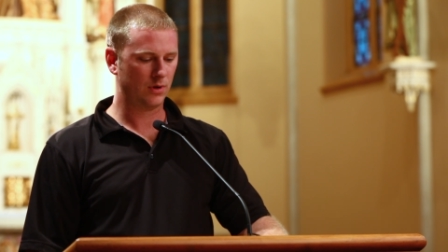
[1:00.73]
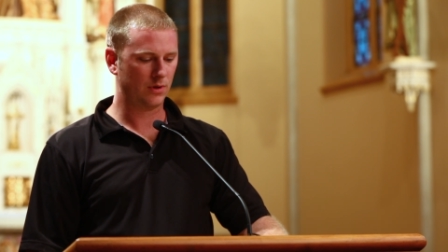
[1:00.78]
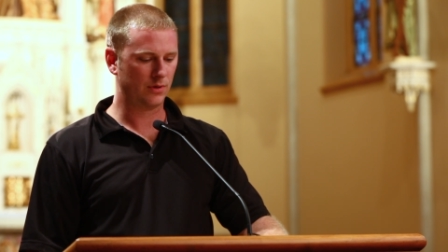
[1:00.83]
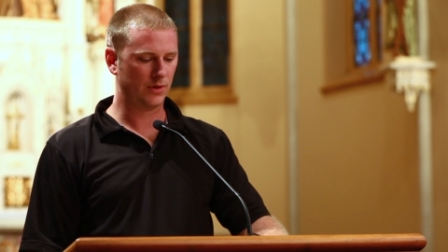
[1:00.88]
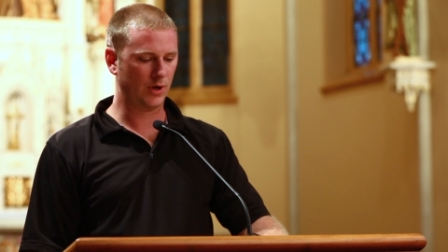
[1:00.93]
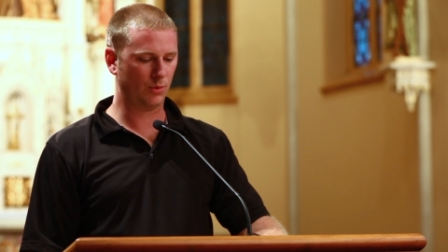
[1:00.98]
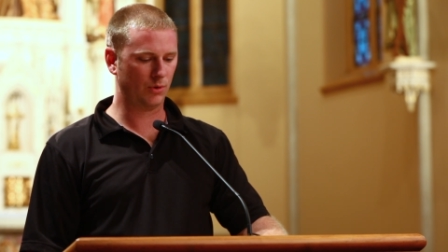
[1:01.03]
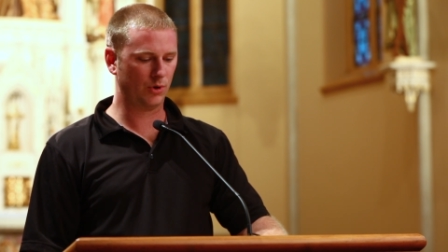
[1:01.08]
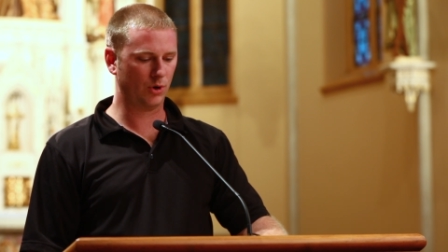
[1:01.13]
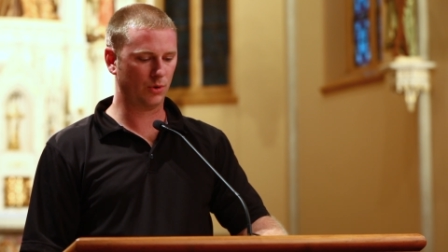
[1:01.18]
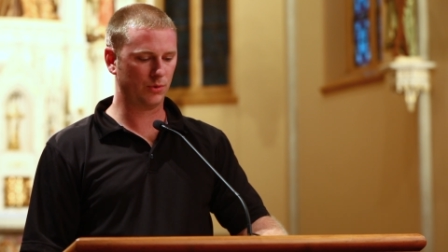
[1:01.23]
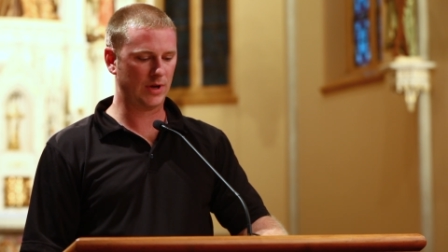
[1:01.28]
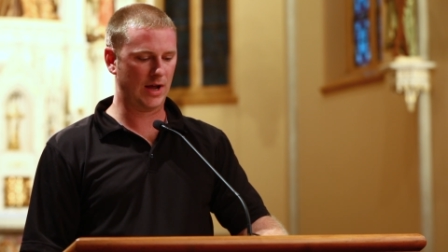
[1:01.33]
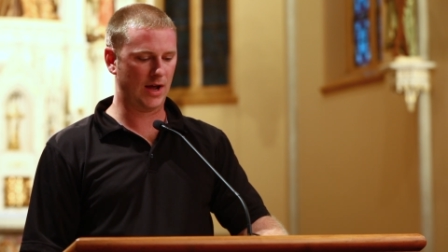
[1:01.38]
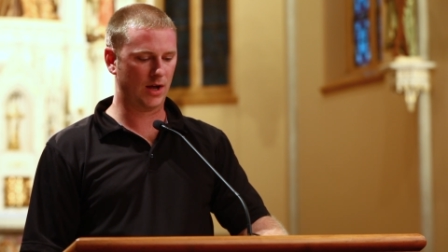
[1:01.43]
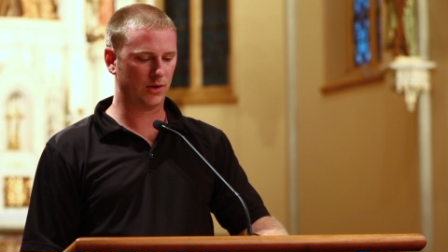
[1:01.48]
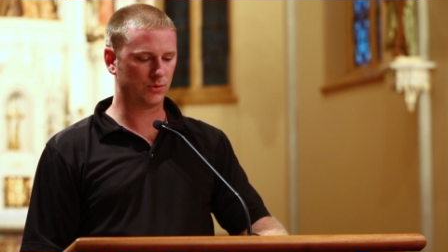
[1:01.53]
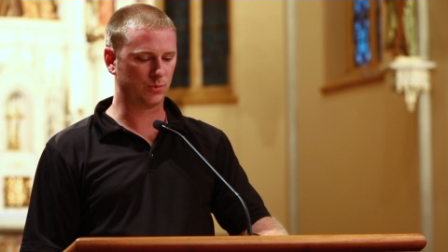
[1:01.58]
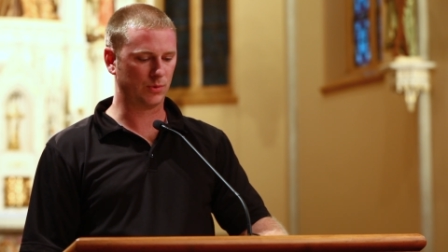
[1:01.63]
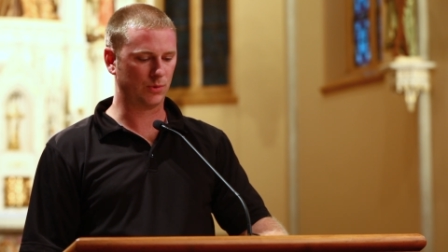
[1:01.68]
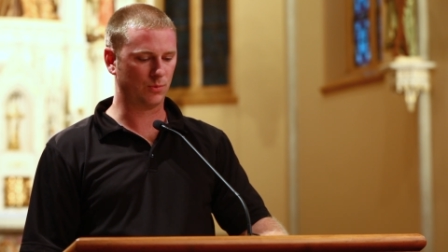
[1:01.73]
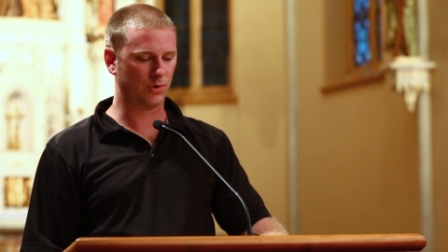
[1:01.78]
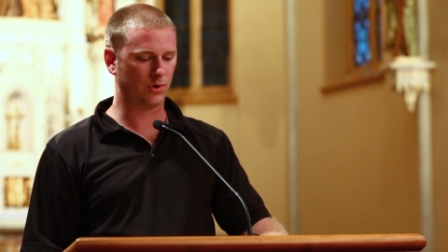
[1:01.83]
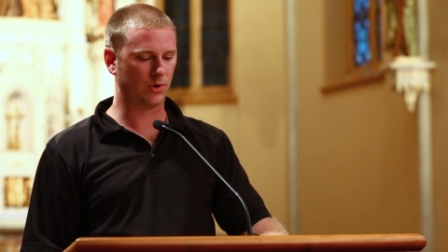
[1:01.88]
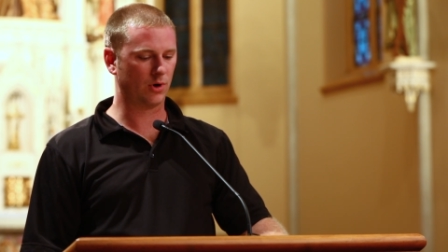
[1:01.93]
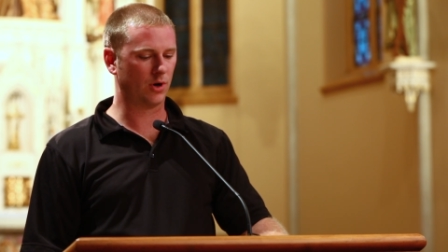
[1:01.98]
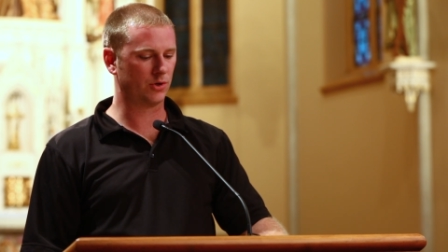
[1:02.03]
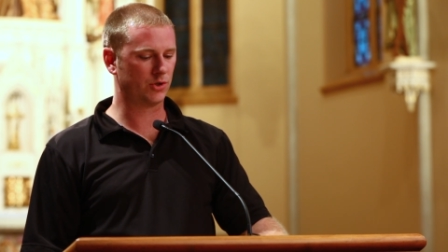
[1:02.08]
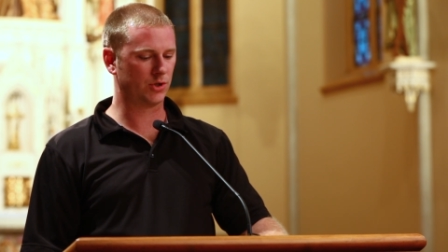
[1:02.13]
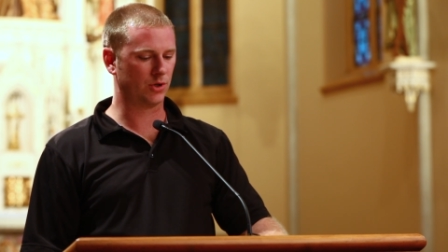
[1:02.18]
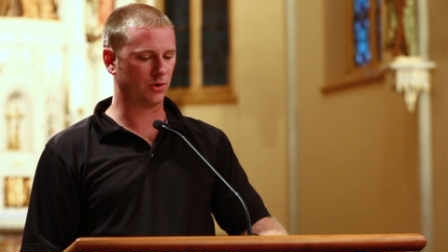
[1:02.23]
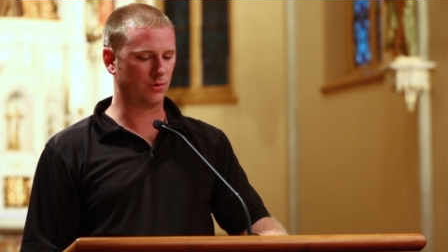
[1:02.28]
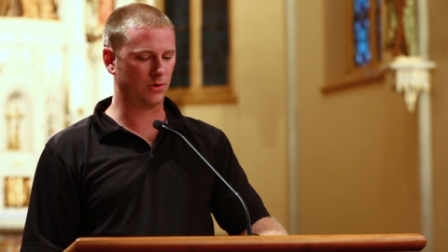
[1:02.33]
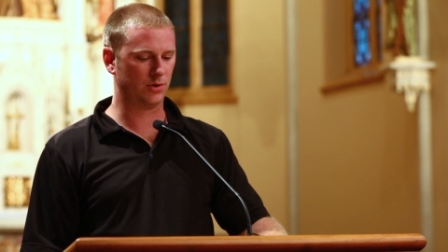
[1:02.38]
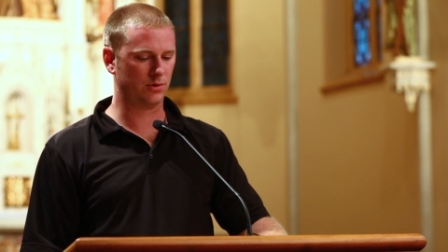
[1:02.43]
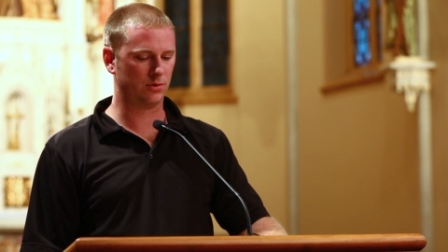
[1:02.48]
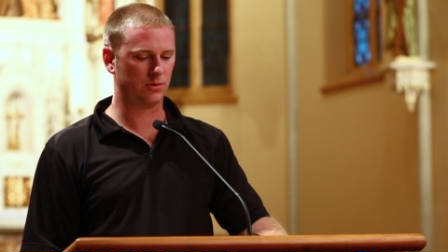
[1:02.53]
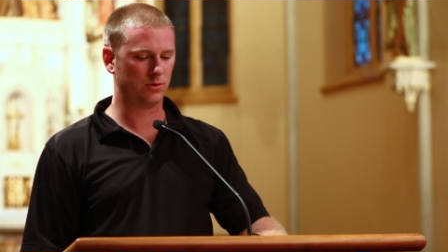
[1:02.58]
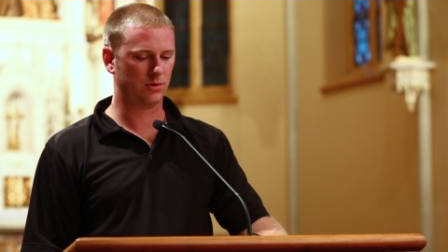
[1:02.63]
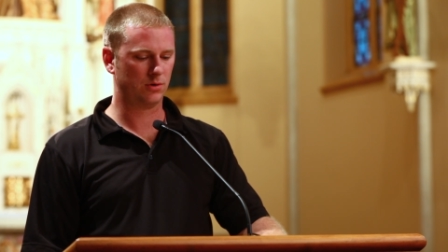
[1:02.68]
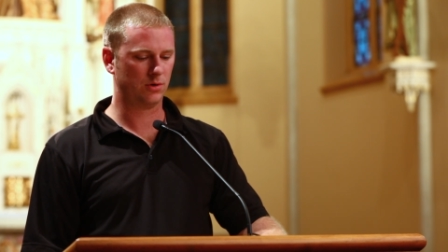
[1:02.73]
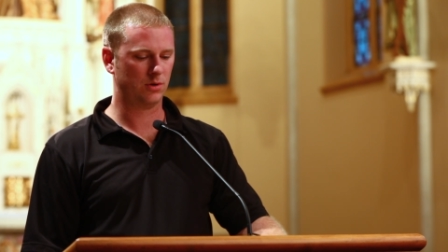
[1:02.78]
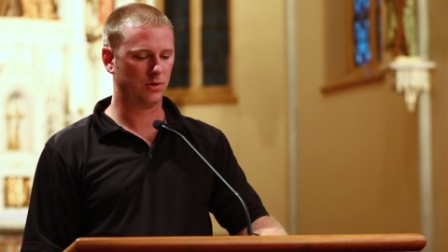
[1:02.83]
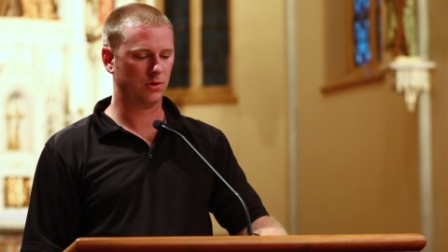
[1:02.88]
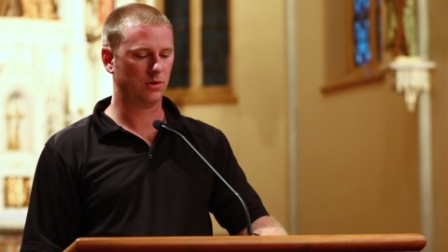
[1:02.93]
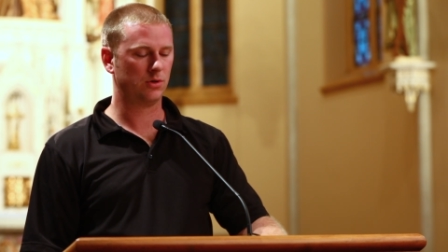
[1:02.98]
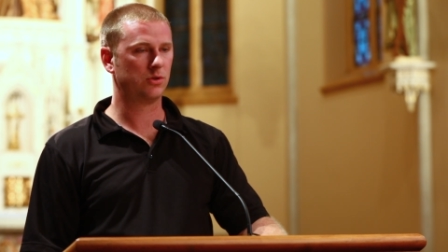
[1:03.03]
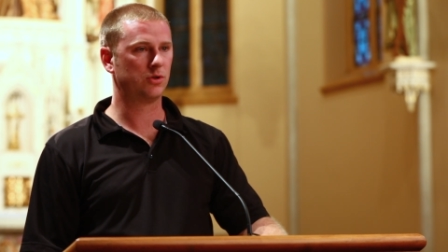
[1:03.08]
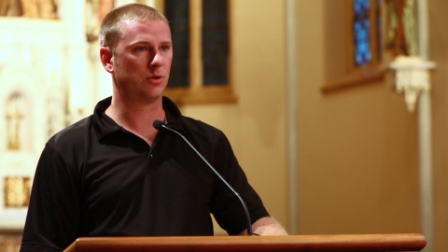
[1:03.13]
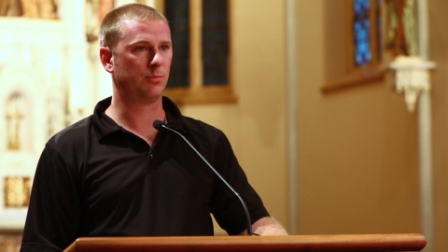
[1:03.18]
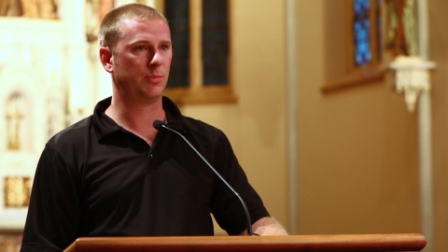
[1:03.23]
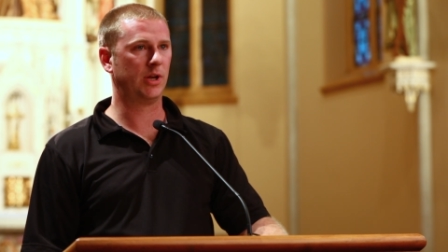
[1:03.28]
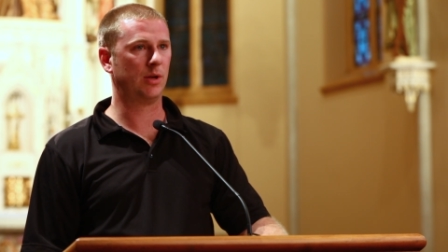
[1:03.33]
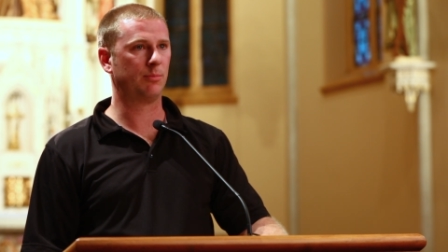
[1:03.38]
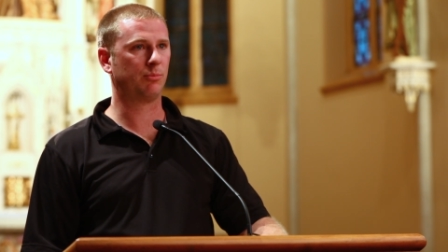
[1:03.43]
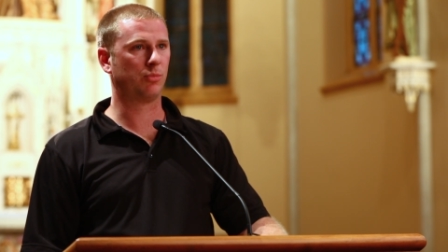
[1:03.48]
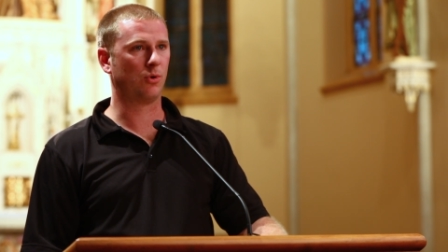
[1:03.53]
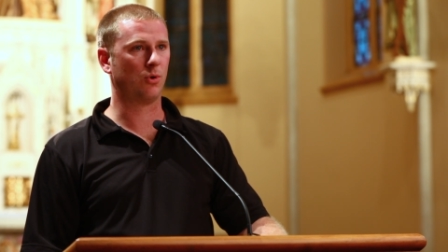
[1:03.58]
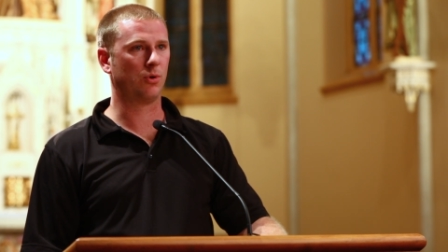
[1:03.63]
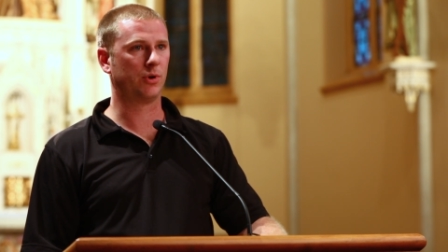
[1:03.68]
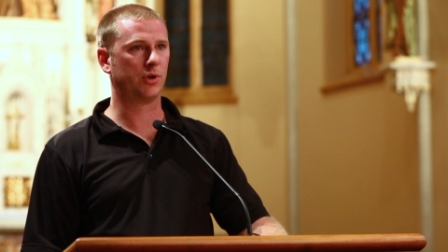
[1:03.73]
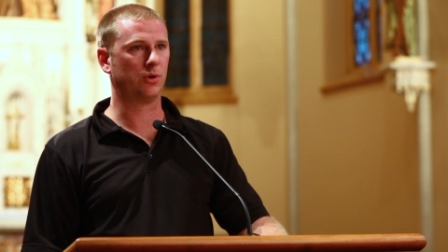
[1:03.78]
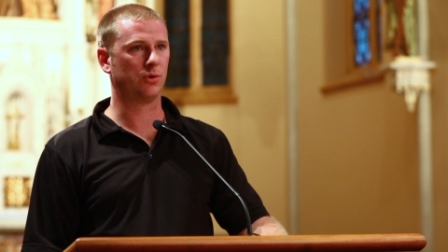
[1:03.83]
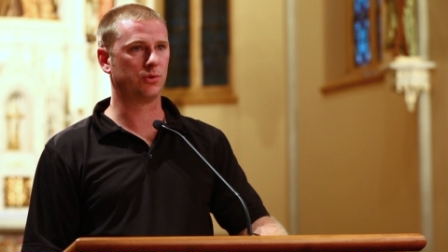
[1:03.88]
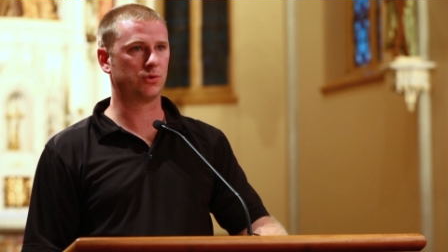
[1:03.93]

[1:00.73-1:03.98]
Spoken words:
there were no doubts we wanted our children to be in parochial